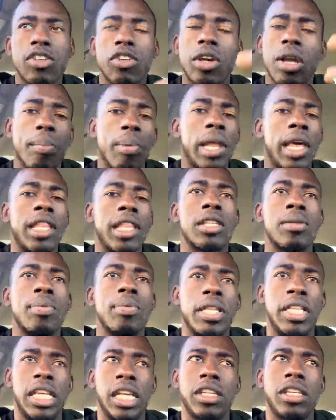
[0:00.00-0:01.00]
who can play this
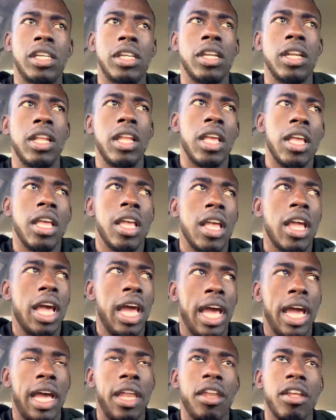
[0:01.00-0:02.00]
position,
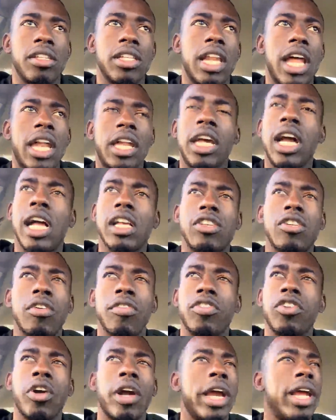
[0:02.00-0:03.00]
and there's a lot of guys who have
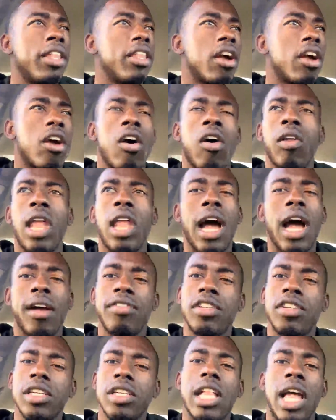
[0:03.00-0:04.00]
trained their whole
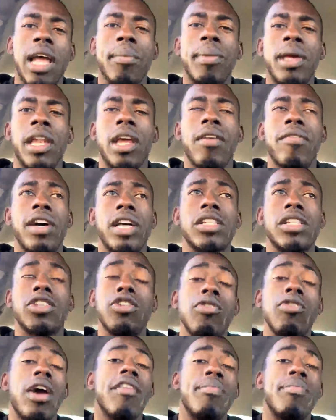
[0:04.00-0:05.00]
lives, just like many of us
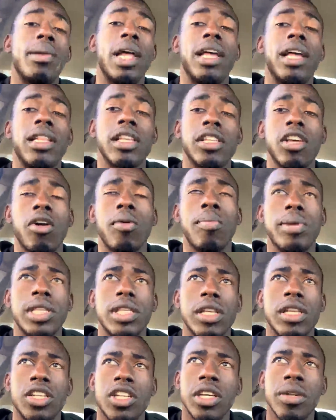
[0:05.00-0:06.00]
too have played this whole
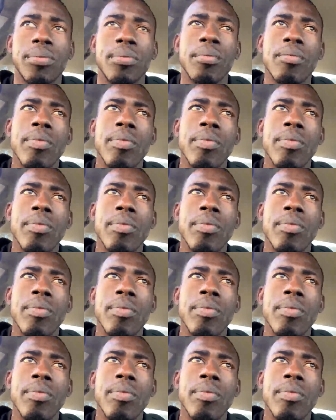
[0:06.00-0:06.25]
position.